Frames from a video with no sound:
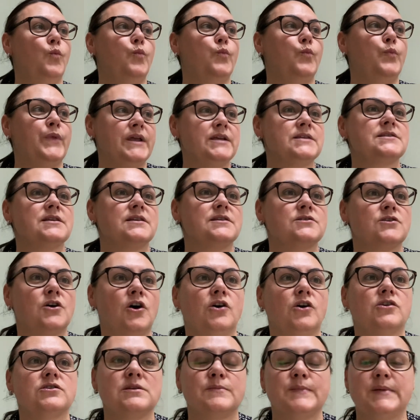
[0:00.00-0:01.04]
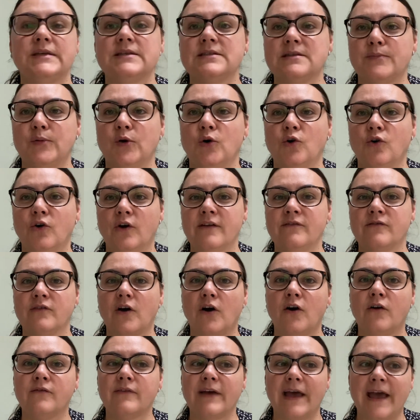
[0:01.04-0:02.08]
This has got to be supportive
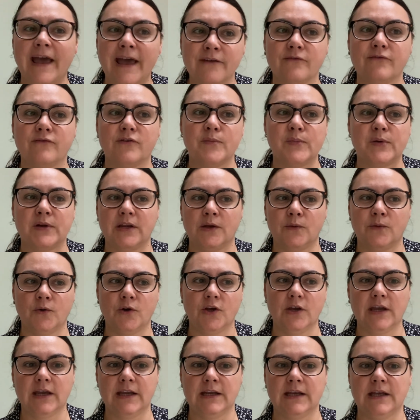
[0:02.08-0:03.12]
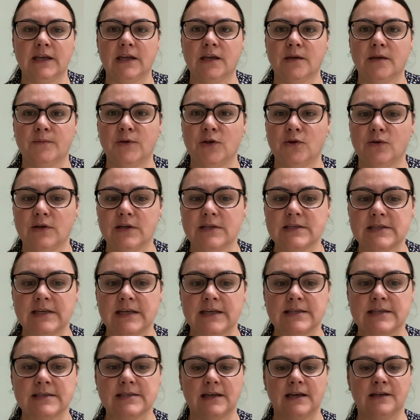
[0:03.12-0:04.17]
of everybody working in
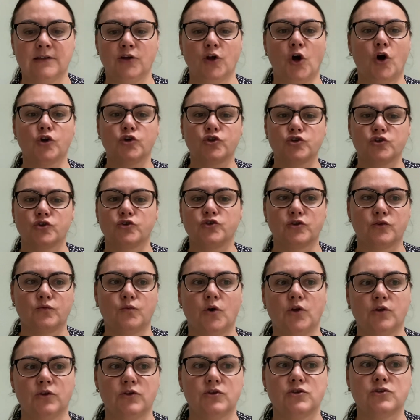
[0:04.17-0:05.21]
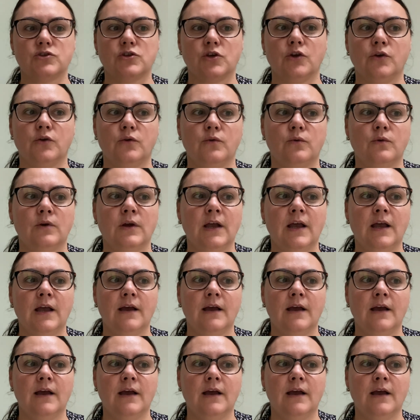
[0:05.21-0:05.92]
communities, not just the ones who